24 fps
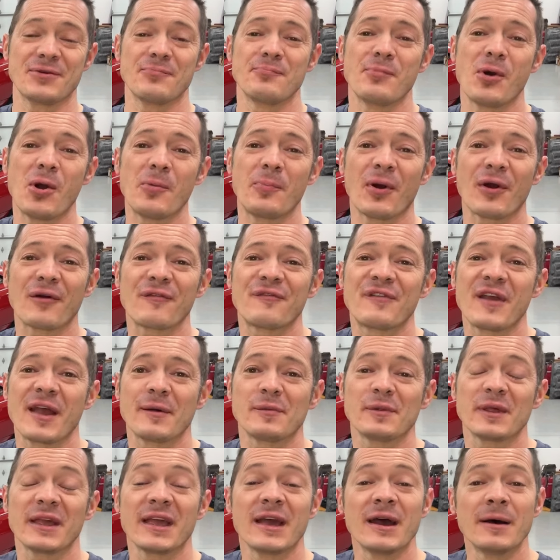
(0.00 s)
Mopar
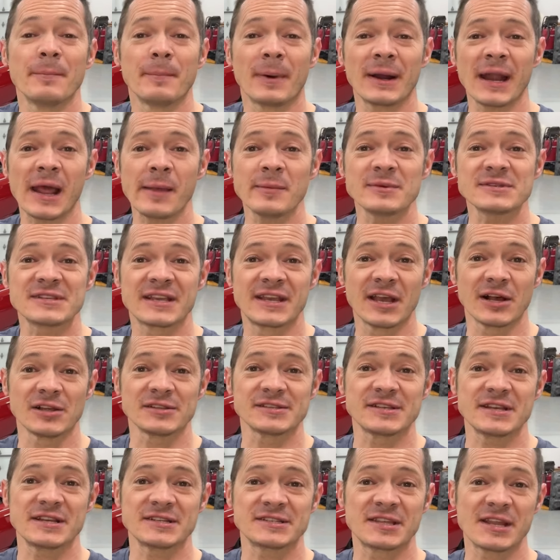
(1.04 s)
family. My name is
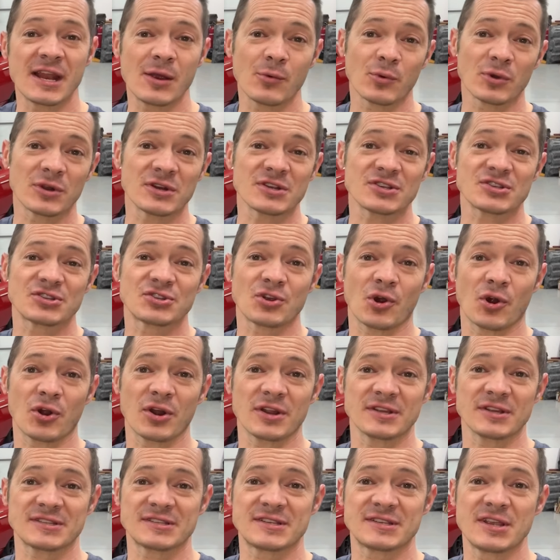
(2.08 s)
Kelsey, and today we're going to
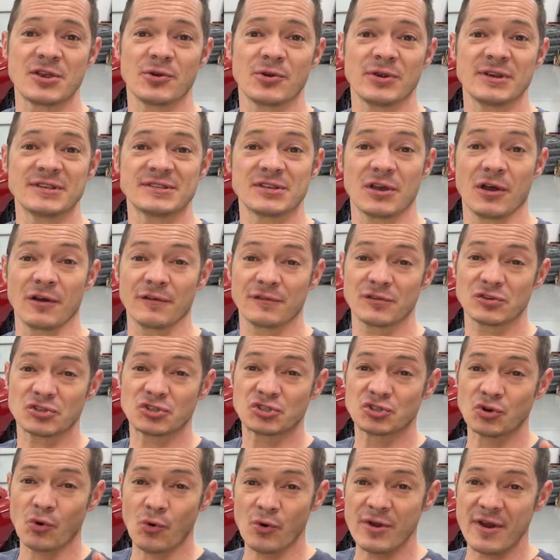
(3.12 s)
start a series of
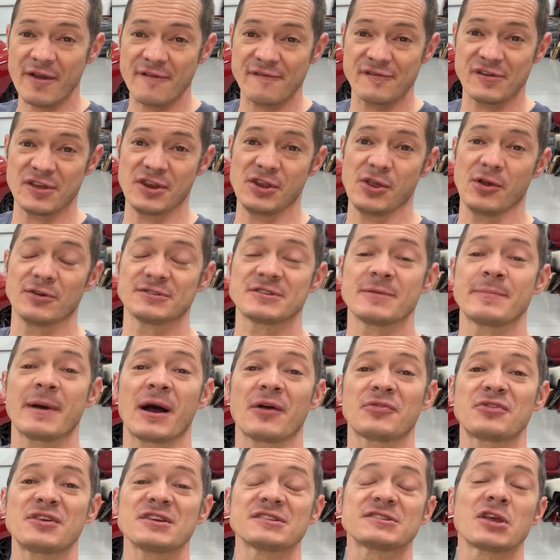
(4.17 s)
short videos
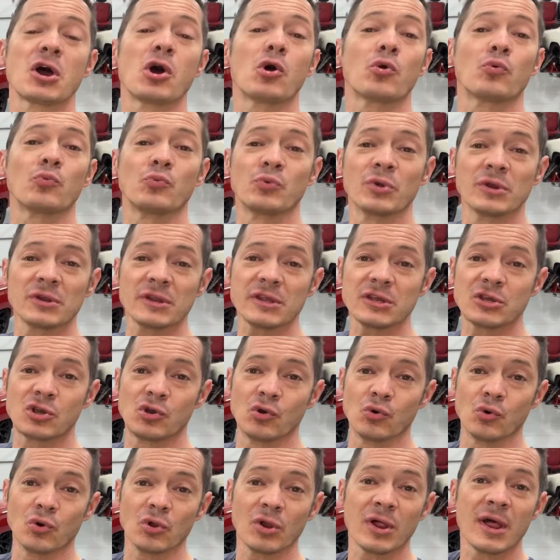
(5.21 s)
about this really
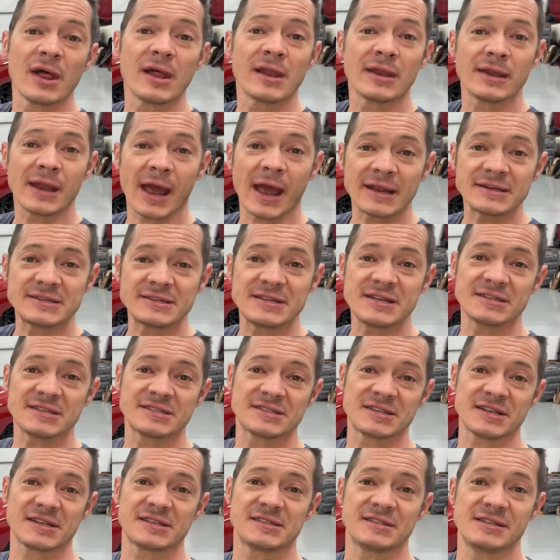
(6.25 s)
cool
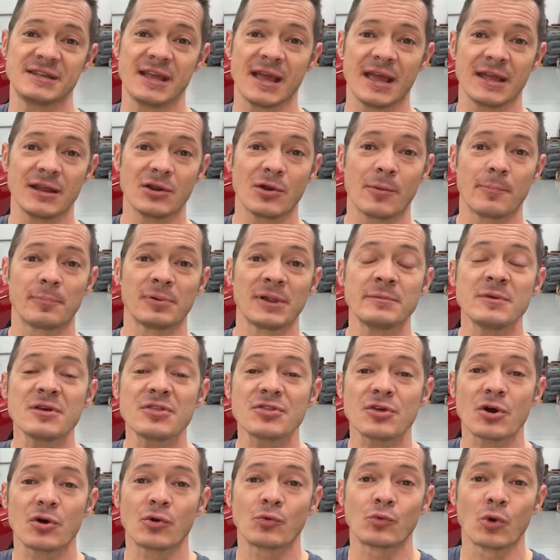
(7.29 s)
1968
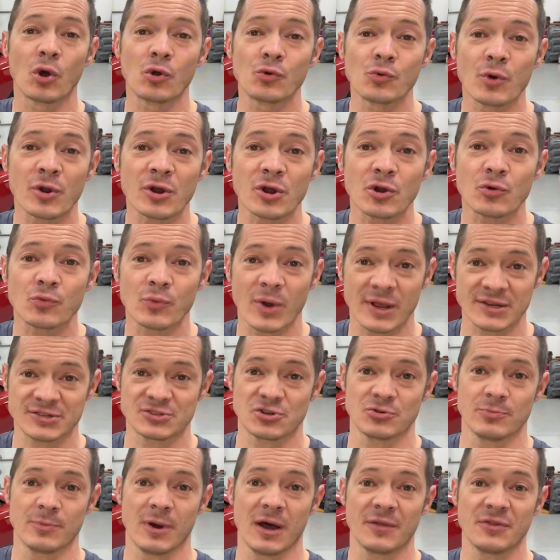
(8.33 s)
Plymouth Roadrunner
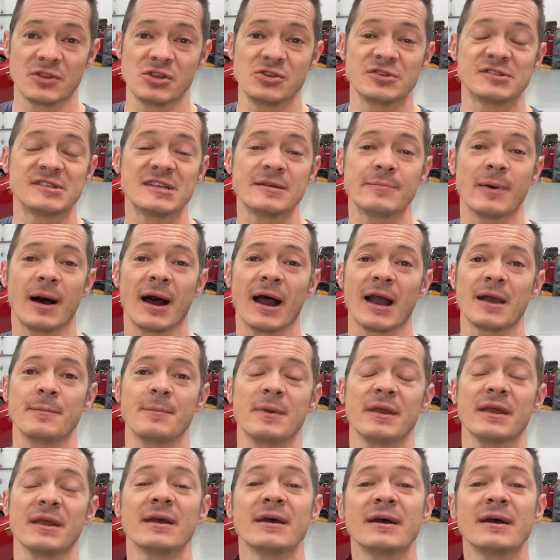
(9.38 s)
resto mod that you see behind me.